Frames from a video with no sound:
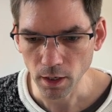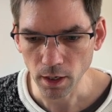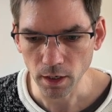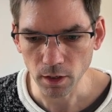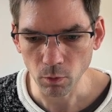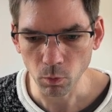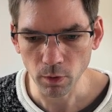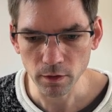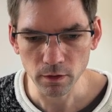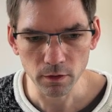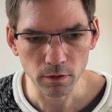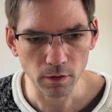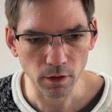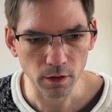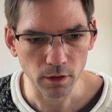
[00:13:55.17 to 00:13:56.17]
I
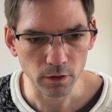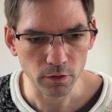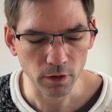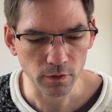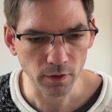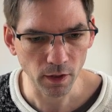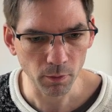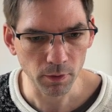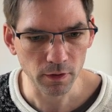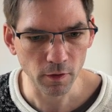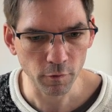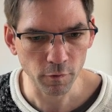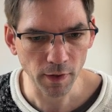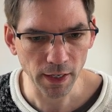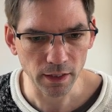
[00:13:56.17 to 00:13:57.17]
wonder, it's tower
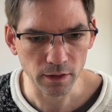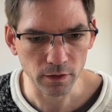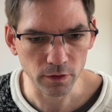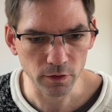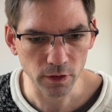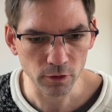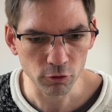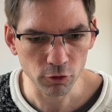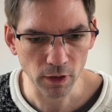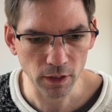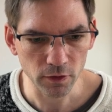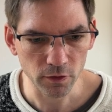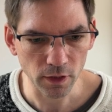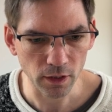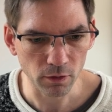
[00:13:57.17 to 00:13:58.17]
defense.
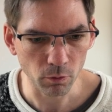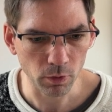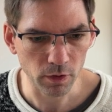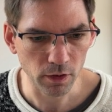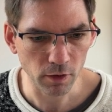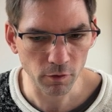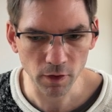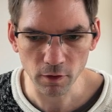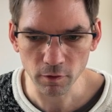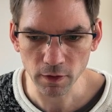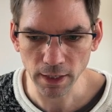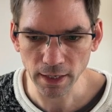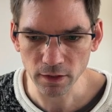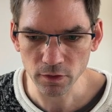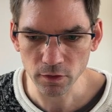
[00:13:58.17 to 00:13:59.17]
Interesting. Would never have
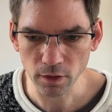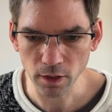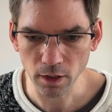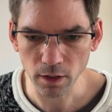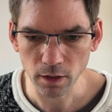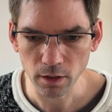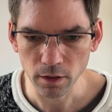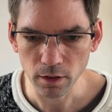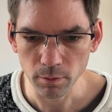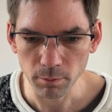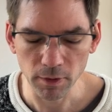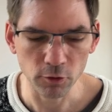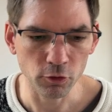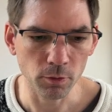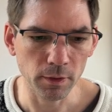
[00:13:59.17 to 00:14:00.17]
guessed that.
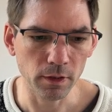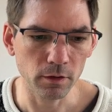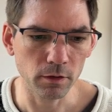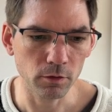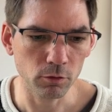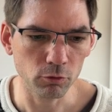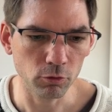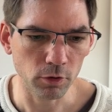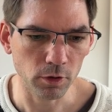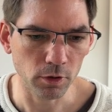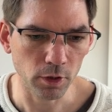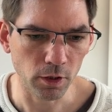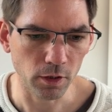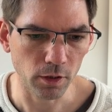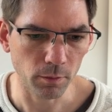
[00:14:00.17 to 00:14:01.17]
Mind you, we didn't really
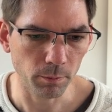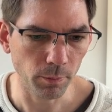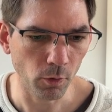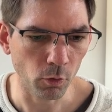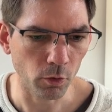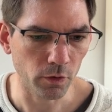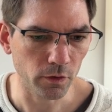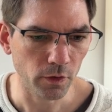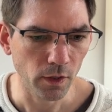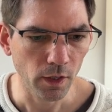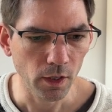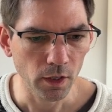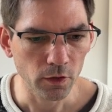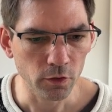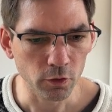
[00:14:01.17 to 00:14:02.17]
look at the board.
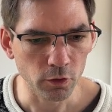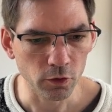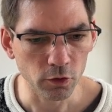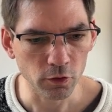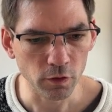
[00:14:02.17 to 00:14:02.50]
So you